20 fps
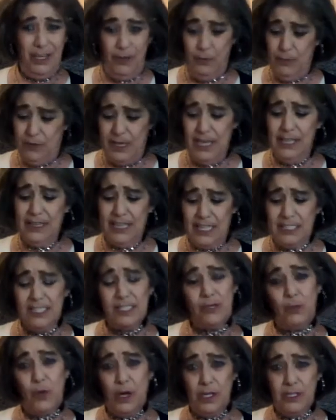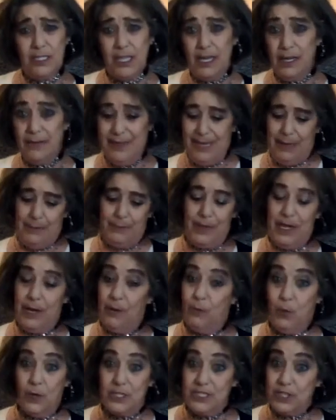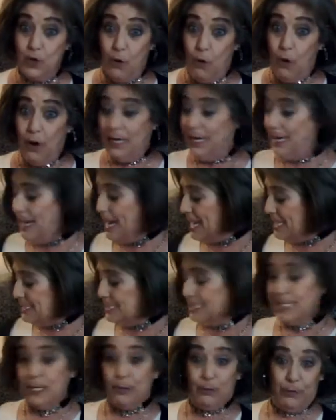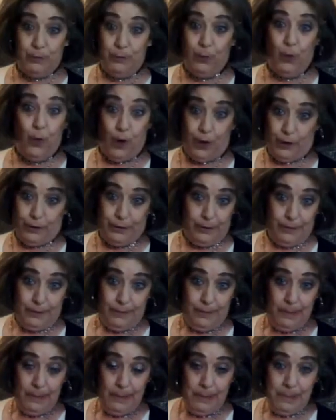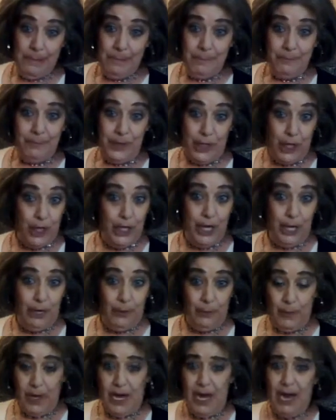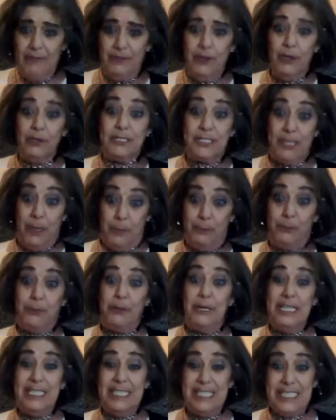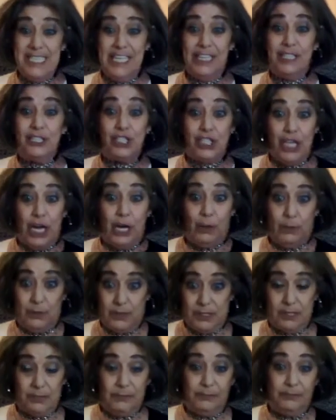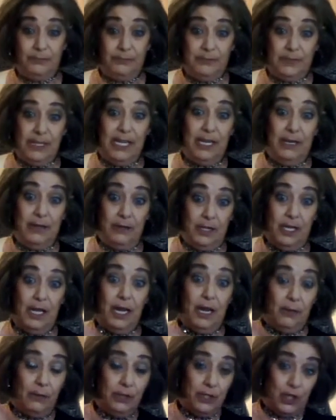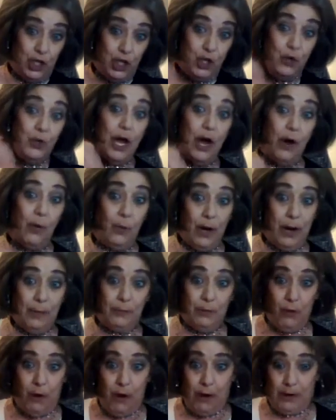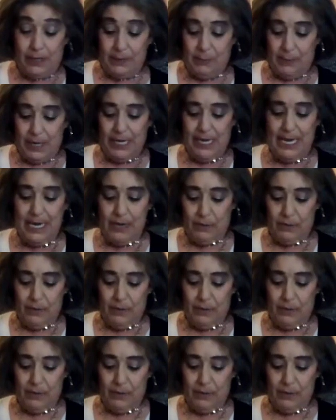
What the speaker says: You think that's the worst? It was not a nasty remark. You know, I've heard some pretty sick jokes. And, you know what I'm talking about here.